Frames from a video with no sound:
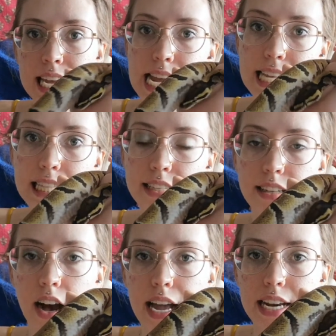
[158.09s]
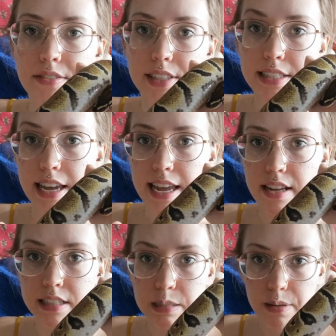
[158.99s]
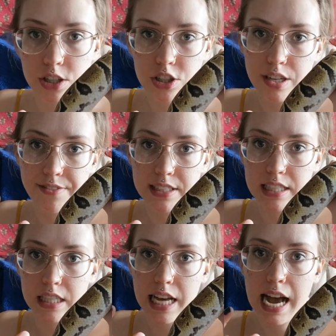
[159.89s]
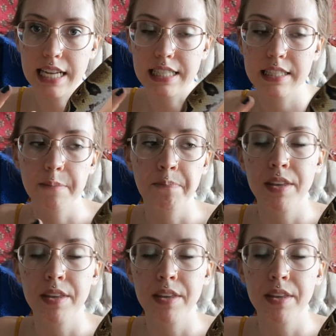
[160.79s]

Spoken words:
inside of a tank, especially if it's glass.